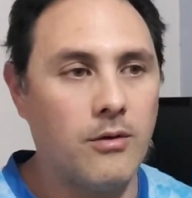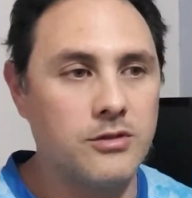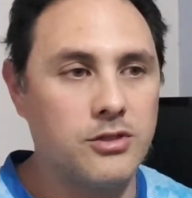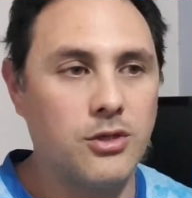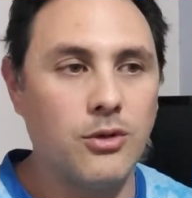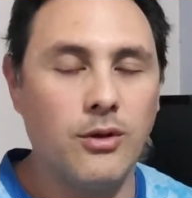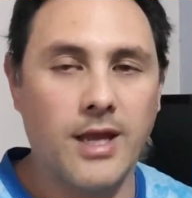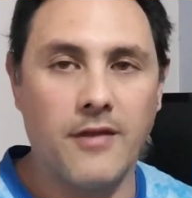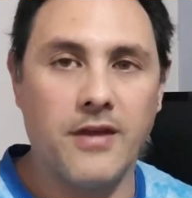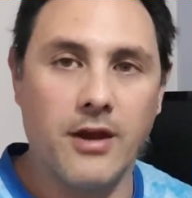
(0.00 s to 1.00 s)
to
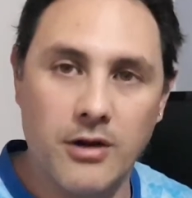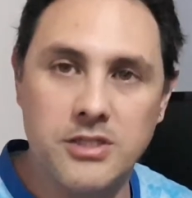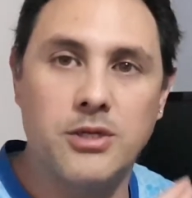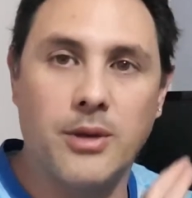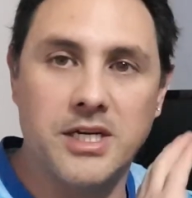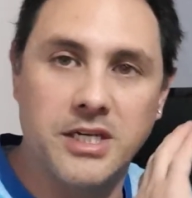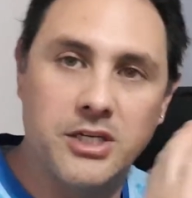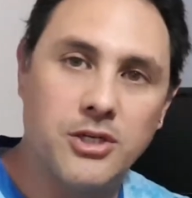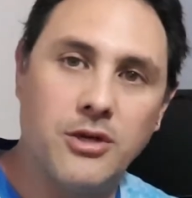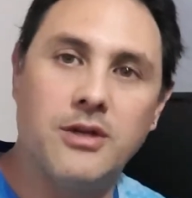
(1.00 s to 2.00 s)
get the arrows to actually
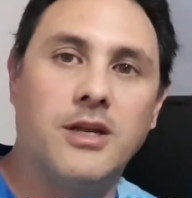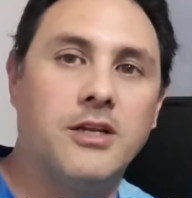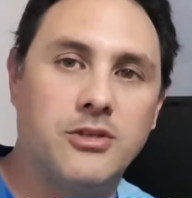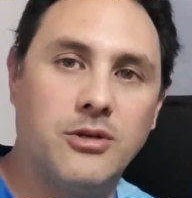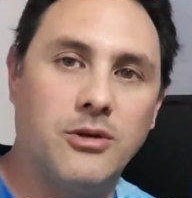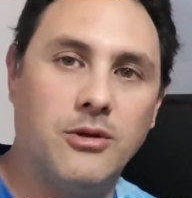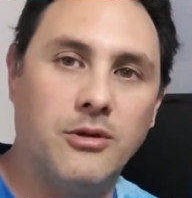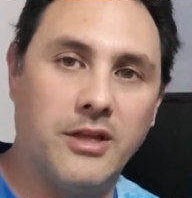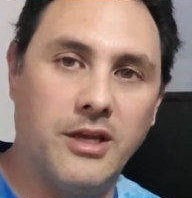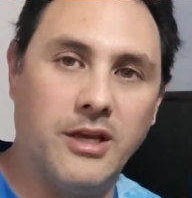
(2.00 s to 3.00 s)
shoot into
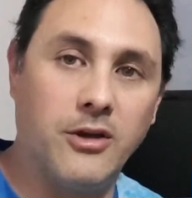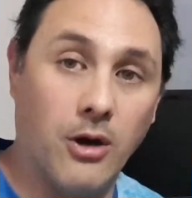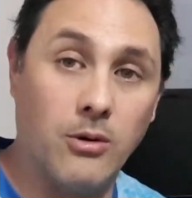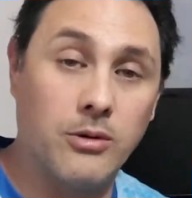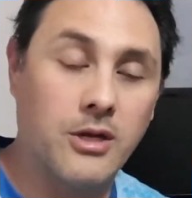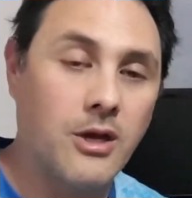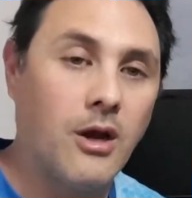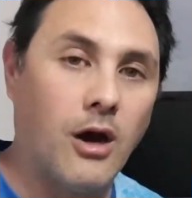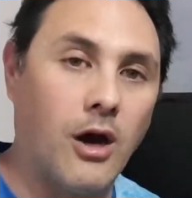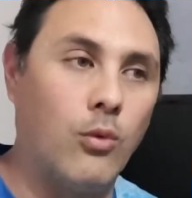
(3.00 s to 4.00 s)
the gold,
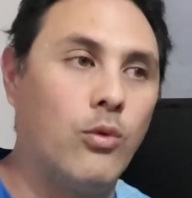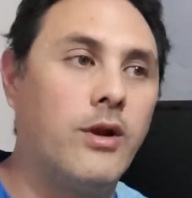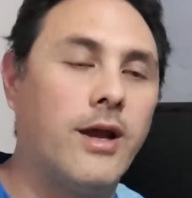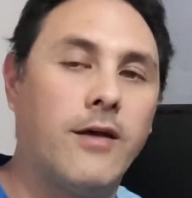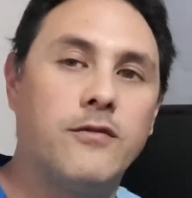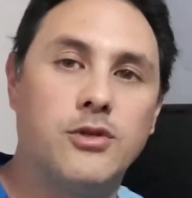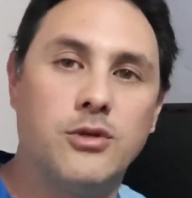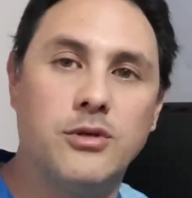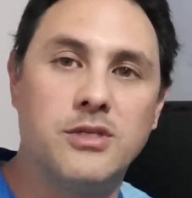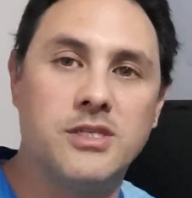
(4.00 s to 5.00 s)
I would have
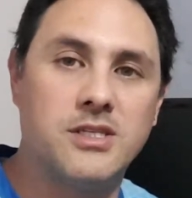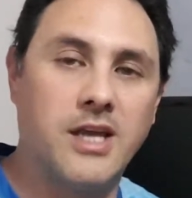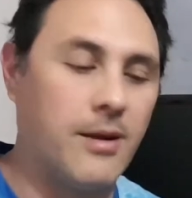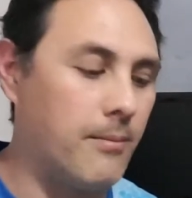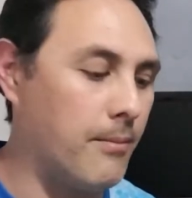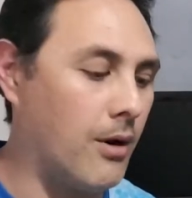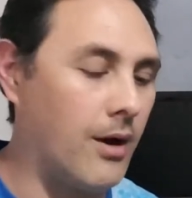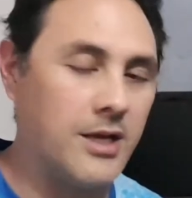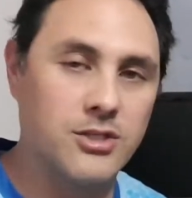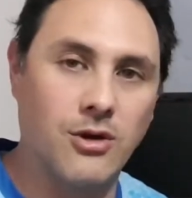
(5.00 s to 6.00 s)
to set
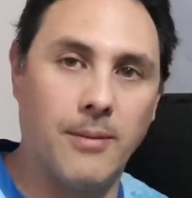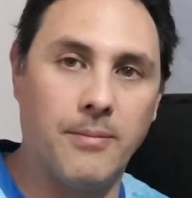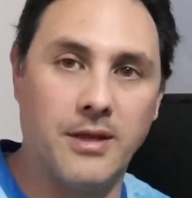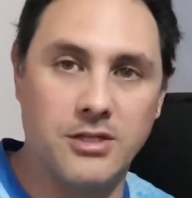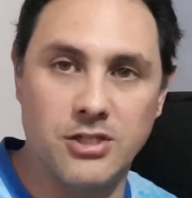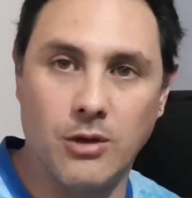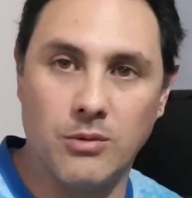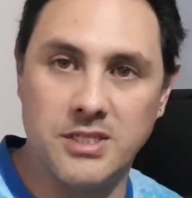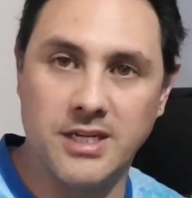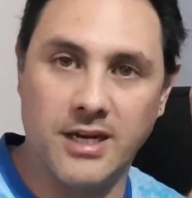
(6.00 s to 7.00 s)
my sight pin so it
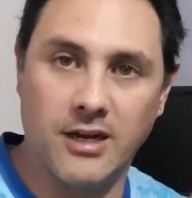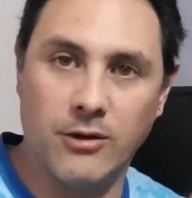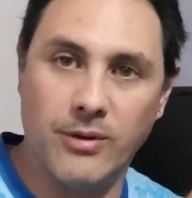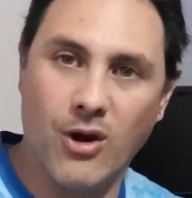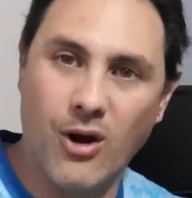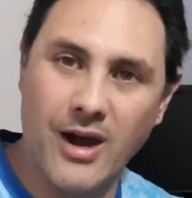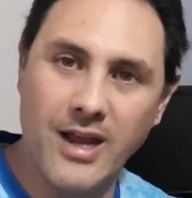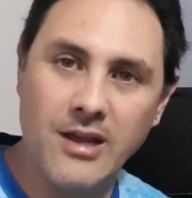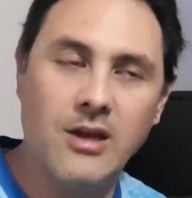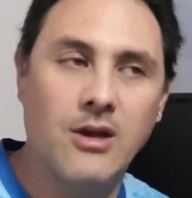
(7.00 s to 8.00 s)
was sitting a little bit high,
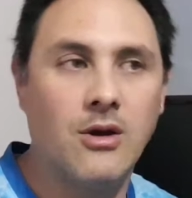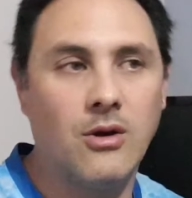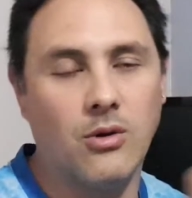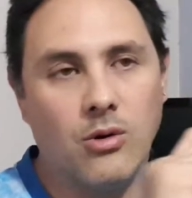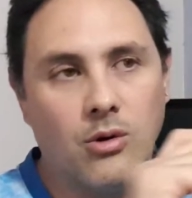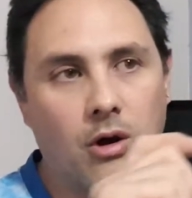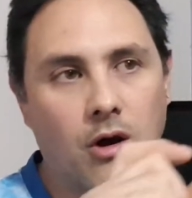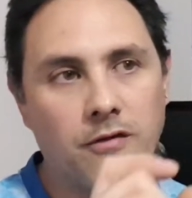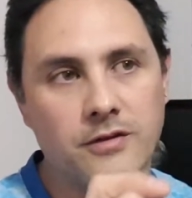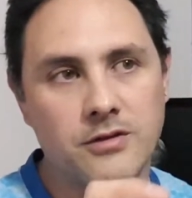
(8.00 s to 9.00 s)
or
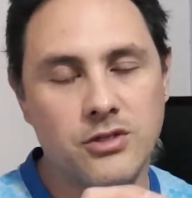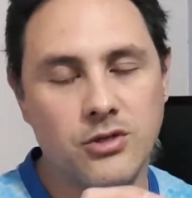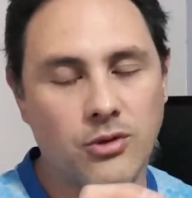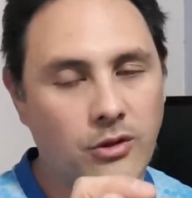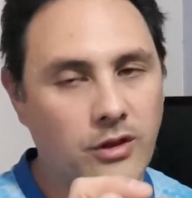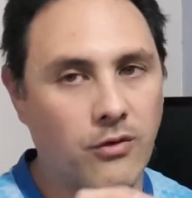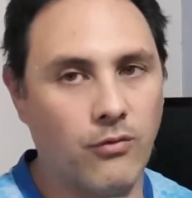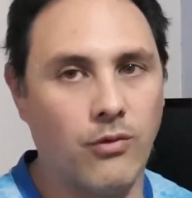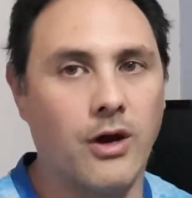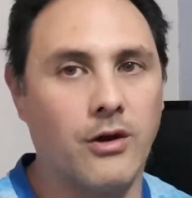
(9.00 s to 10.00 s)
often to the
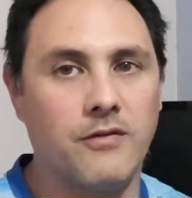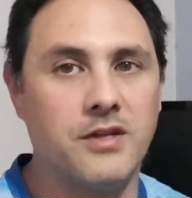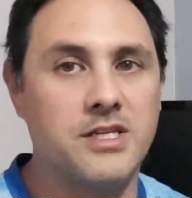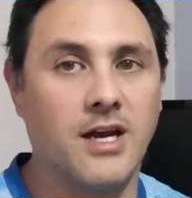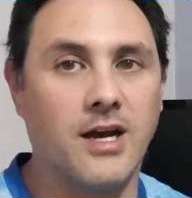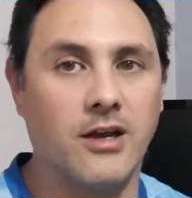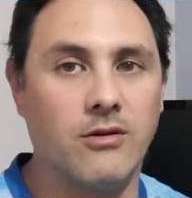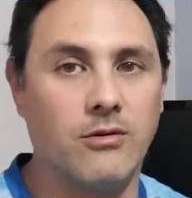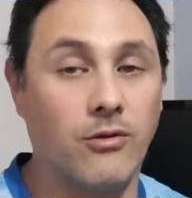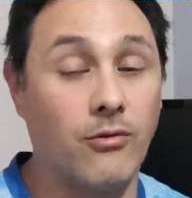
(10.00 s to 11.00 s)
right of the target
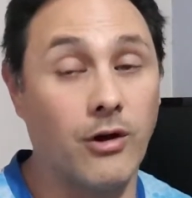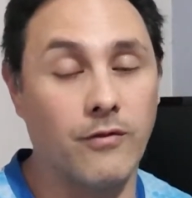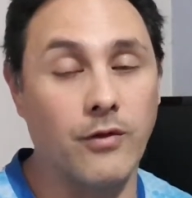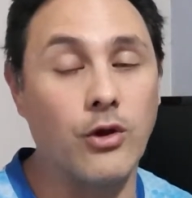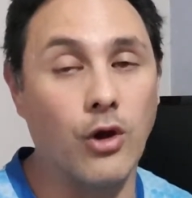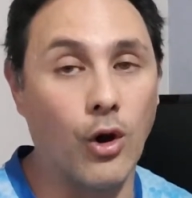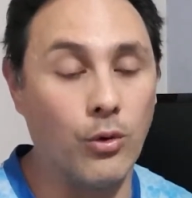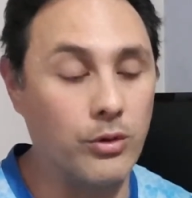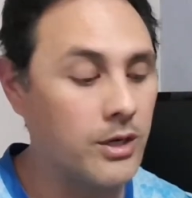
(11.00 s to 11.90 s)
or the right of the gold,